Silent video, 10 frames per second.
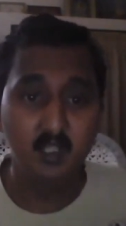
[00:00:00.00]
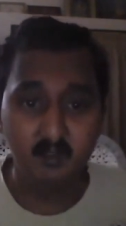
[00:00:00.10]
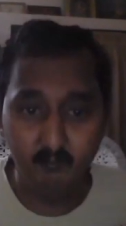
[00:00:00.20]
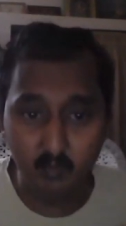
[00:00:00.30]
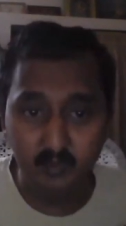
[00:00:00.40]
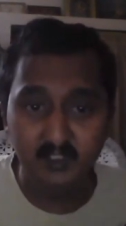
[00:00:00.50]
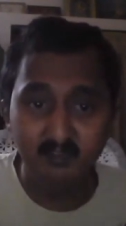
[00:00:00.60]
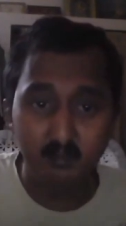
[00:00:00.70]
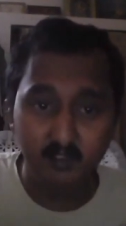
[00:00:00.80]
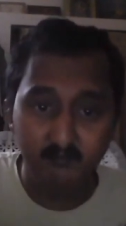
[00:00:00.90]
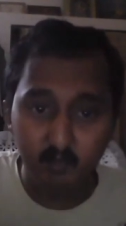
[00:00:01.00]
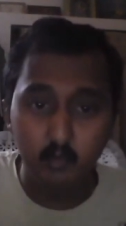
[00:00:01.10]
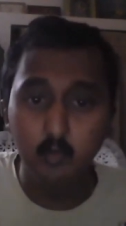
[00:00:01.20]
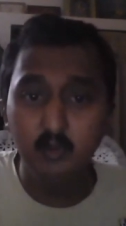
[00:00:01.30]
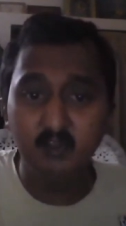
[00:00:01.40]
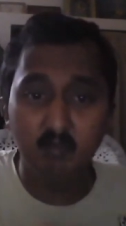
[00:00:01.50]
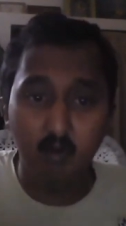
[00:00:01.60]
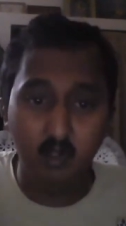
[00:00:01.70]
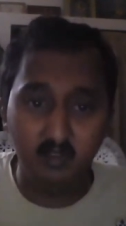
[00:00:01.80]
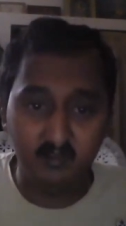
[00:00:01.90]
If you do this
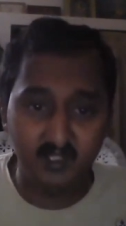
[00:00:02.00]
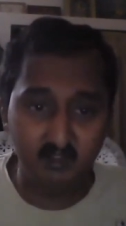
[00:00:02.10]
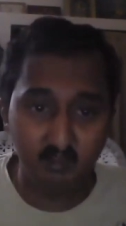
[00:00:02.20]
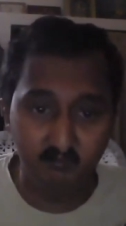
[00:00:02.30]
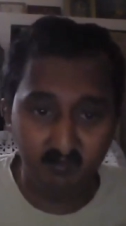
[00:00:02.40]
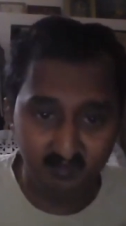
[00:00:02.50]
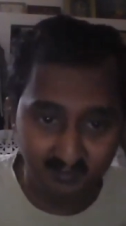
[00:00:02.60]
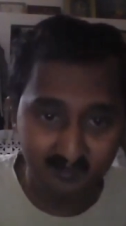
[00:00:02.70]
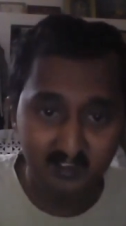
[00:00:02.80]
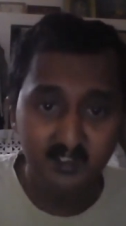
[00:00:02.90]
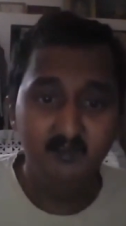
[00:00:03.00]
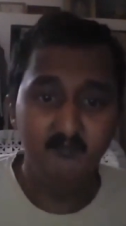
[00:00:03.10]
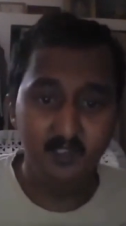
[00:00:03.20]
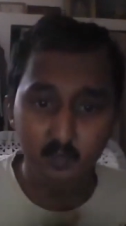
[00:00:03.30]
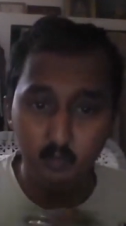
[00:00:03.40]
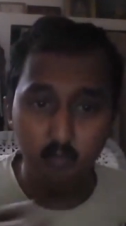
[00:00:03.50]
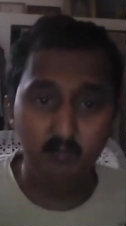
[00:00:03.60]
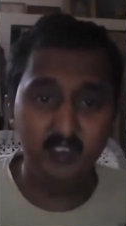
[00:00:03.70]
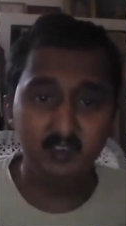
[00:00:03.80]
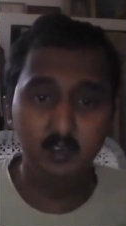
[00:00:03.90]
all kinds of things, when you do
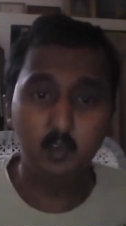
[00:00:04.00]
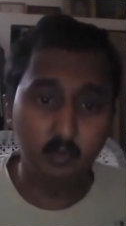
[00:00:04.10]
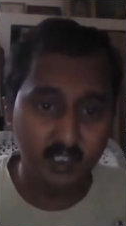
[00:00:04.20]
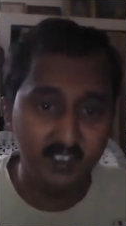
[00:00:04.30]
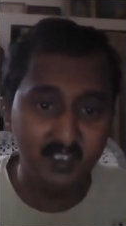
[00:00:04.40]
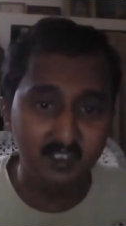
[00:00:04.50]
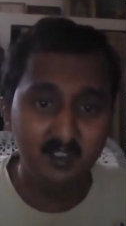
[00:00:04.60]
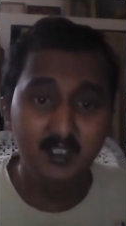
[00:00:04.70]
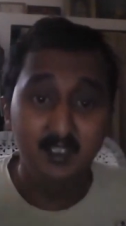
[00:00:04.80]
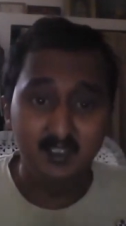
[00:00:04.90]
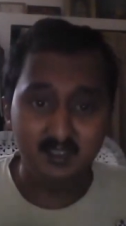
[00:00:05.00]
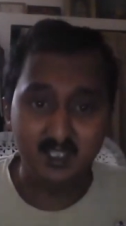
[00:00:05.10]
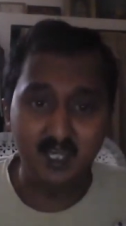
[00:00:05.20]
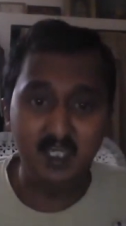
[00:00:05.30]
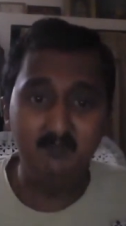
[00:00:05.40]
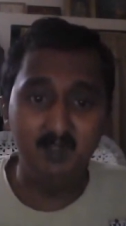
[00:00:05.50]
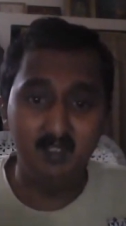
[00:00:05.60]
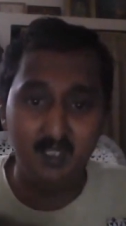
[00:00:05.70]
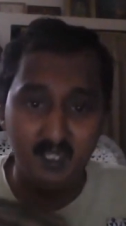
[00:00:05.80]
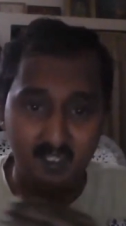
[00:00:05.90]
it together, the child
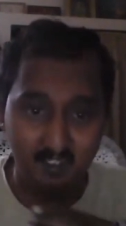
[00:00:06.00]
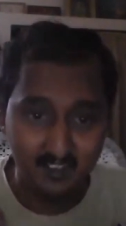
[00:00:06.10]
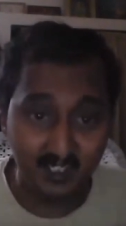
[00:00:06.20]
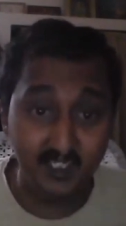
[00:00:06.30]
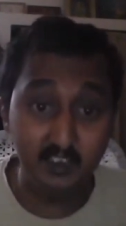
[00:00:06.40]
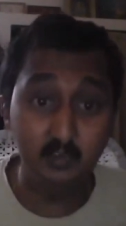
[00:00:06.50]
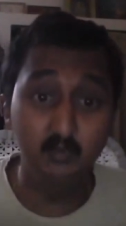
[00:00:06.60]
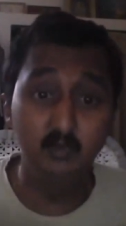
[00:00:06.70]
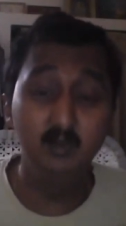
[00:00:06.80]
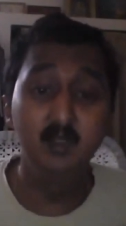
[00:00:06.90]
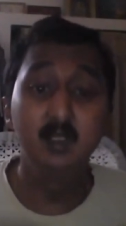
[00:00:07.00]
will try to